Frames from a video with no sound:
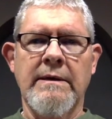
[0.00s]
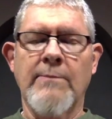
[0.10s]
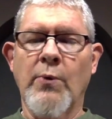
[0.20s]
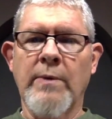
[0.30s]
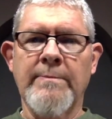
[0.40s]

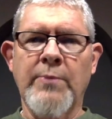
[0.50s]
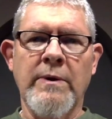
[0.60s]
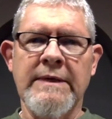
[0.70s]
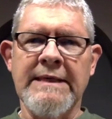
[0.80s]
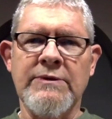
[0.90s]
more
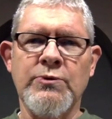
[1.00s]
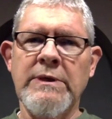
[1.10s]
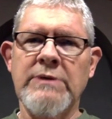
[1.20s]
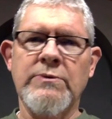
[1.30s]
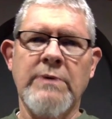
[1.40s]
important in
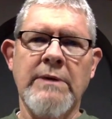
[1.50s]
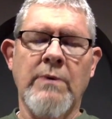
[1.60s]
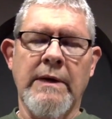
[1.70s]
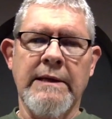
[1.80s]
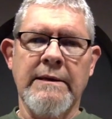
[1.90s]

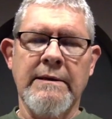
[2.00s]
2021